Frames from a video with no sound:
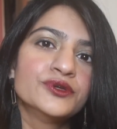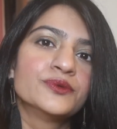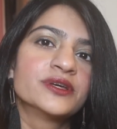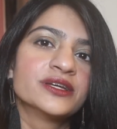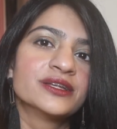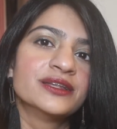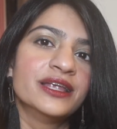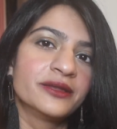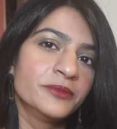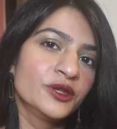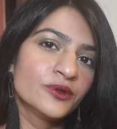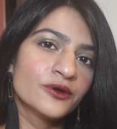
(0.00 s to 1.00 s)
You can let
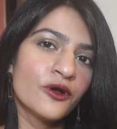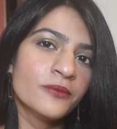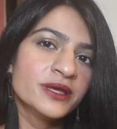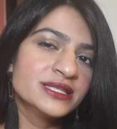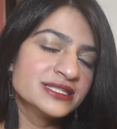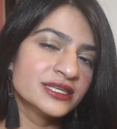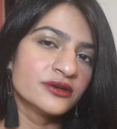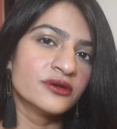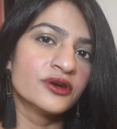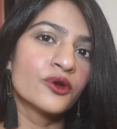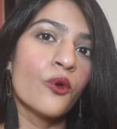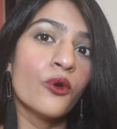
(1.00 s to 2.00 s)
me know in the comments
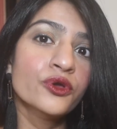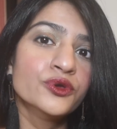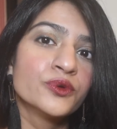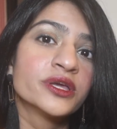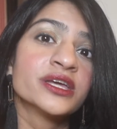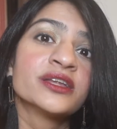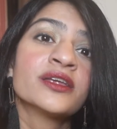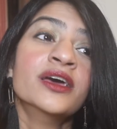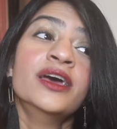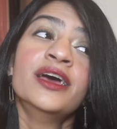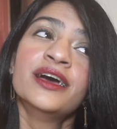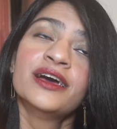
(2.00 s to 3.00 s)
here, or you can
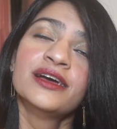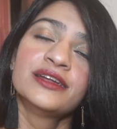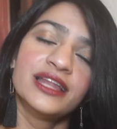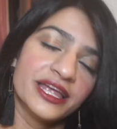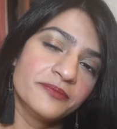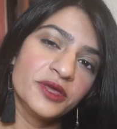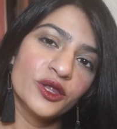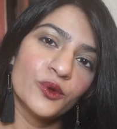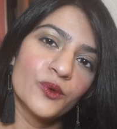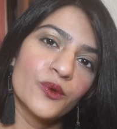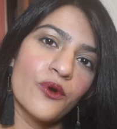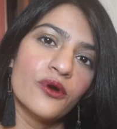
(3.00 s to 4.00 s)
let me
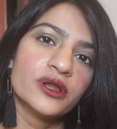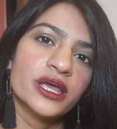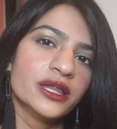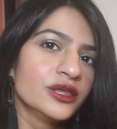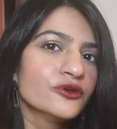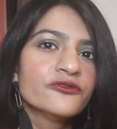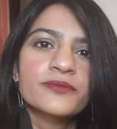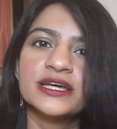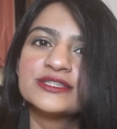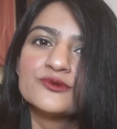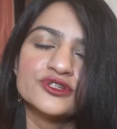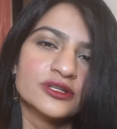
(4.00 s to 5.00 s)
know on any of my
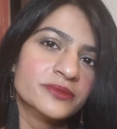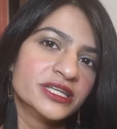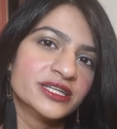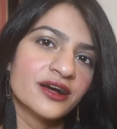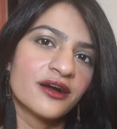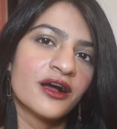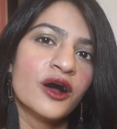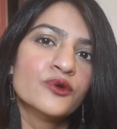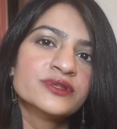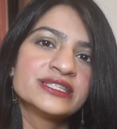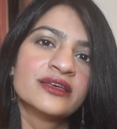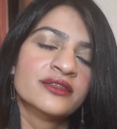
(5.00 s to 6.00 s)
social media
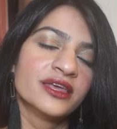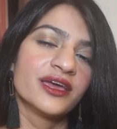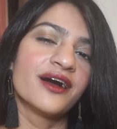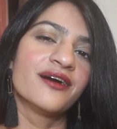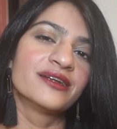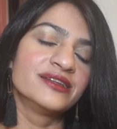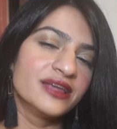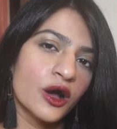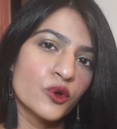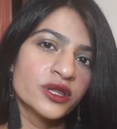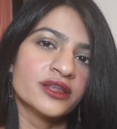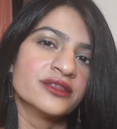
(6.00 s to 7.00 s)
accounts. They are
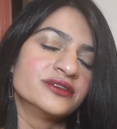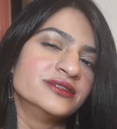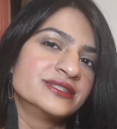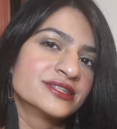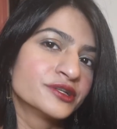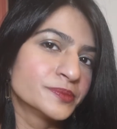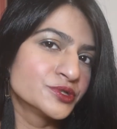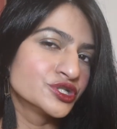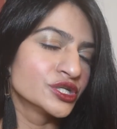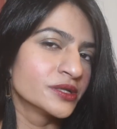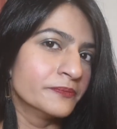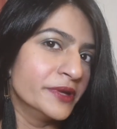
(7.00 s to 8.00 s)
down in the
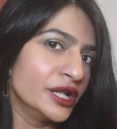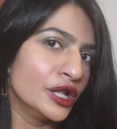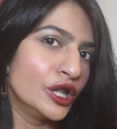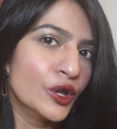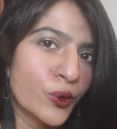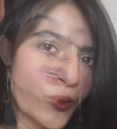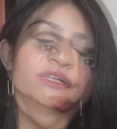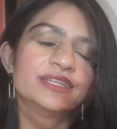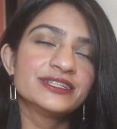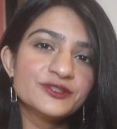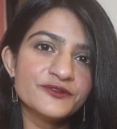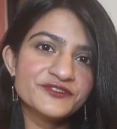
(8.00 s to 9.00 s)
description below.
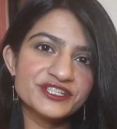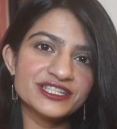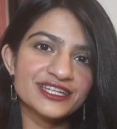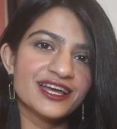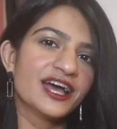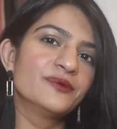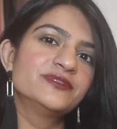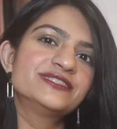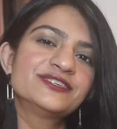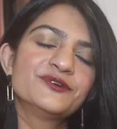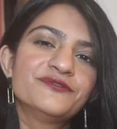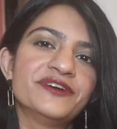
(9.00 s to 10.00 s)
That's all for today. I will
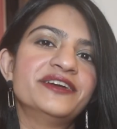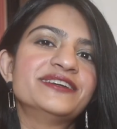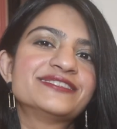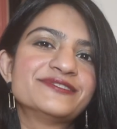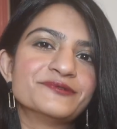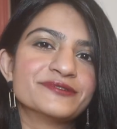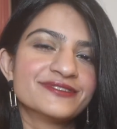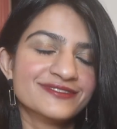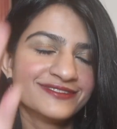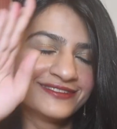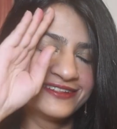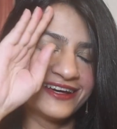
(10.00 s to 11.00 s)
see you very soon.
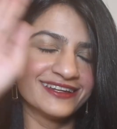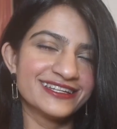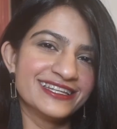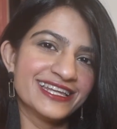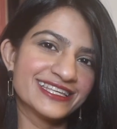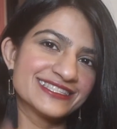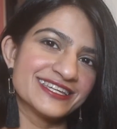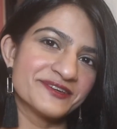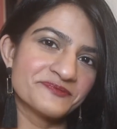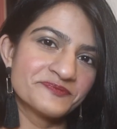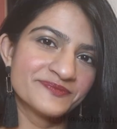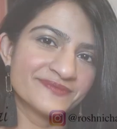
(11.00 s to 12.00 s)
Until next
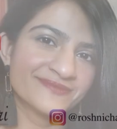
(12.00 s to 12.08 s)
time.